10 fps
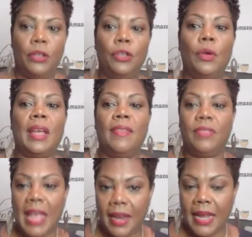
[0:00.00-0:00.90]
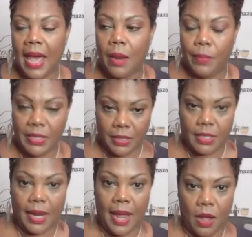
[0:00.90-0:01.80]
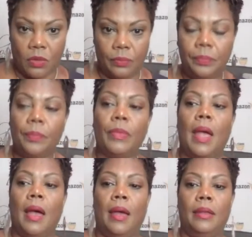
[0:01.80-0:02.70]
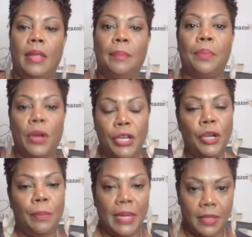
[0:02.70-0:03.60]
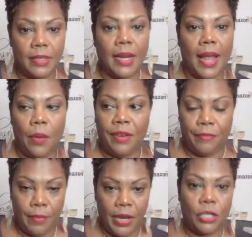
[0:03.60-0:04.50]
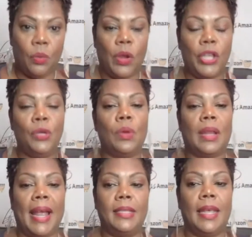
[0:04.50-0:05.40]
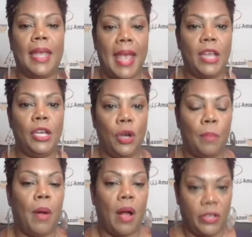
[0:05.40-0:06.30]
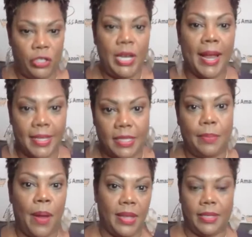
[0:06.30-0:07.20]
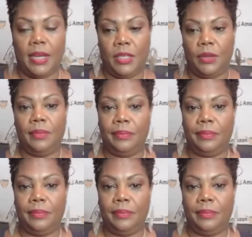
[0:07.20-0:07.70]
you can then get a business account and then put in your business account information where you would like to get your boss checks deposited to.